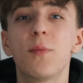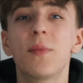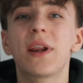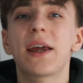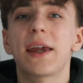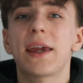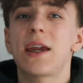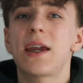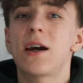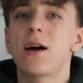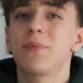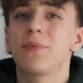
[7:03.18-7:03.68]

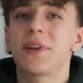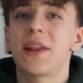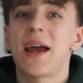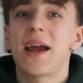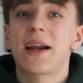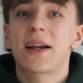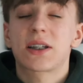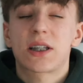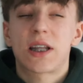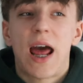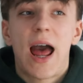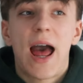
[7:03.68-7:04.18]
E up
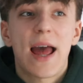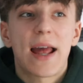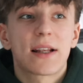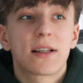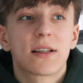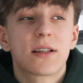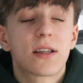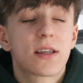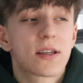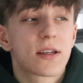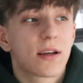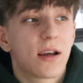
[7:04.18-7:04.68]
next,
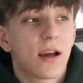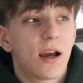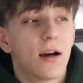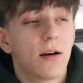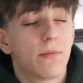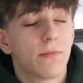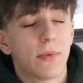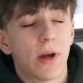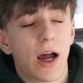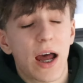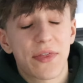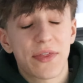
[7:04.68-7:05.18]
and
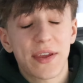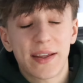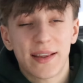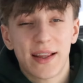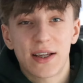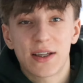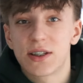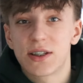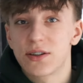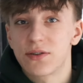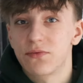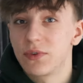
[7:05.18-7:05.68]
I think
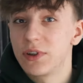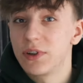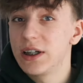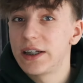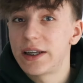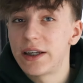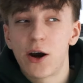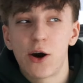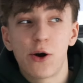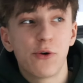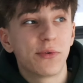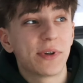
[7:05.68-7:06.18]
there's
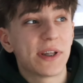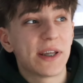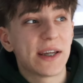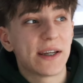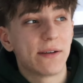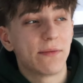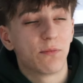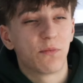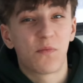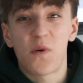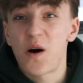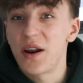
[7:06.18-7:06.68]
really only
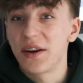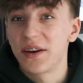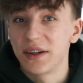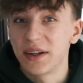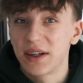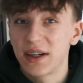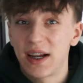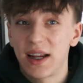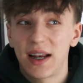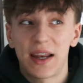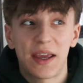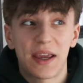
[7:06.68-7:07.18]
one
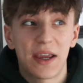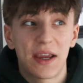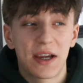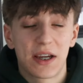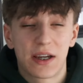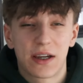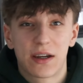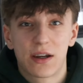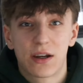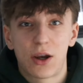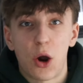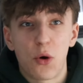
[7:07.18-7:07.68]
clear
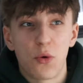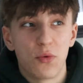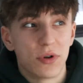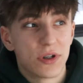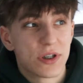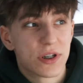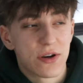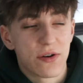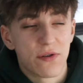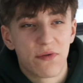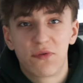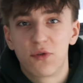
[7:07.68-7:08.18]

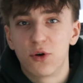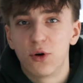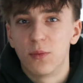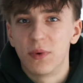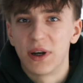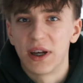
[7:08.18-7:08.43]
GOAT of Formula